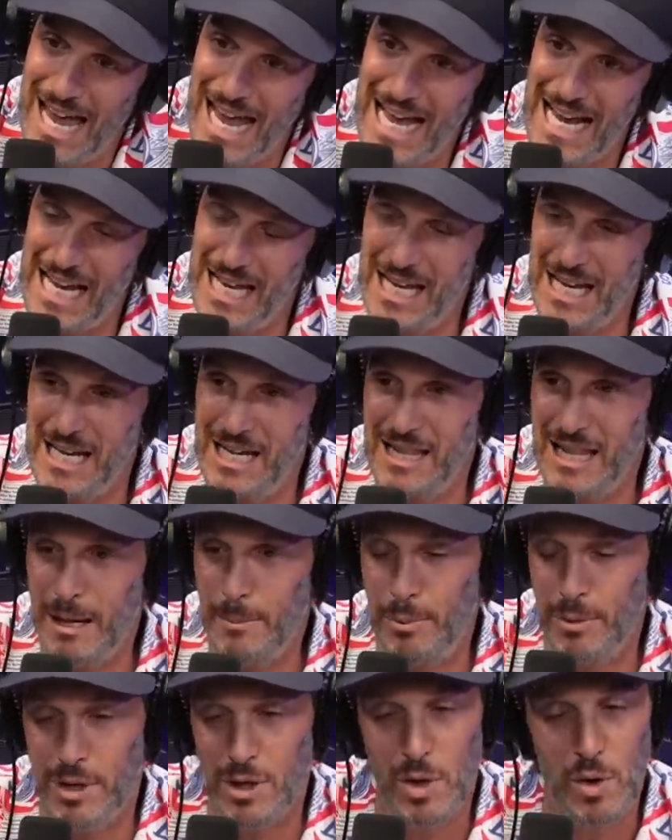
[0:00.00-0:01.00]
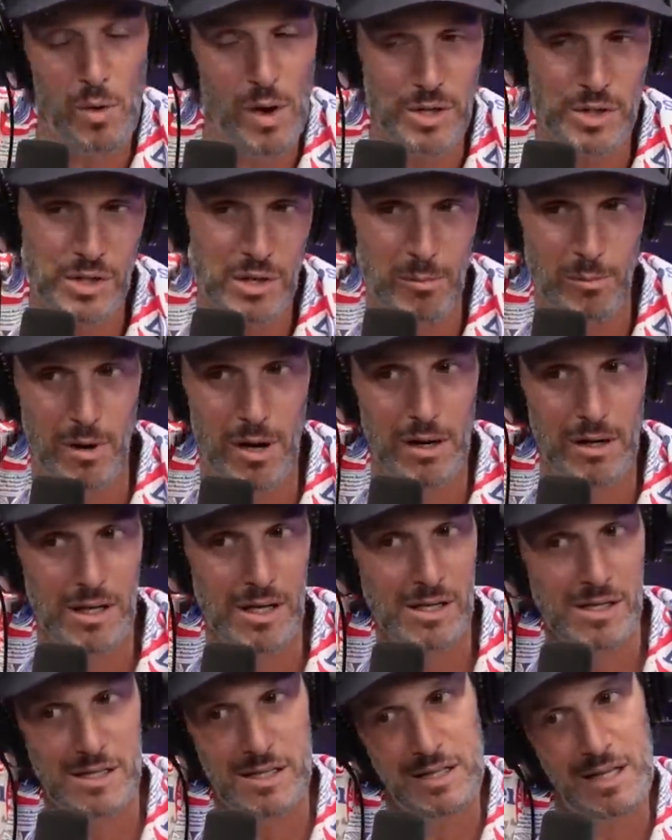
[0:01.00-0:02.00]
and they put a question mark
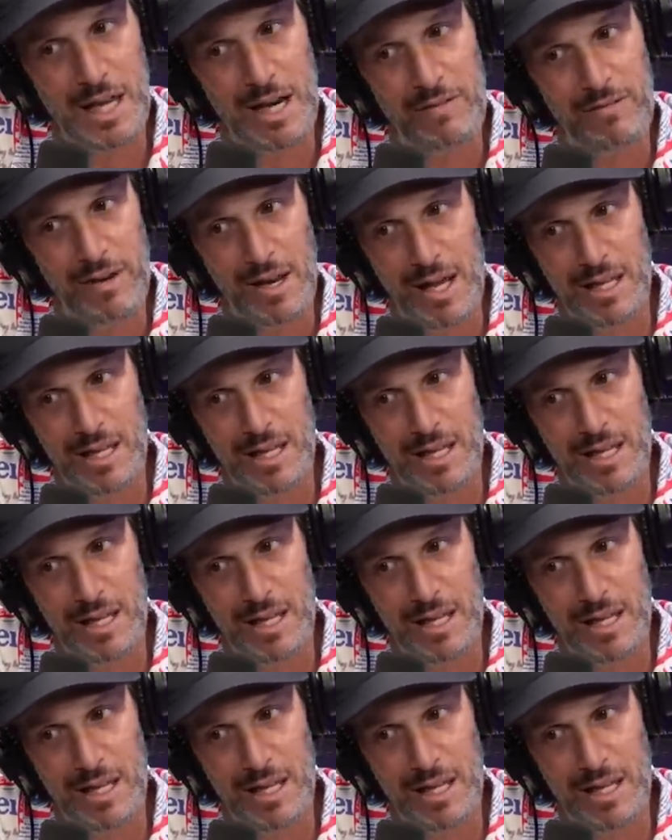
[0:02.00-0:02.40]
instead of an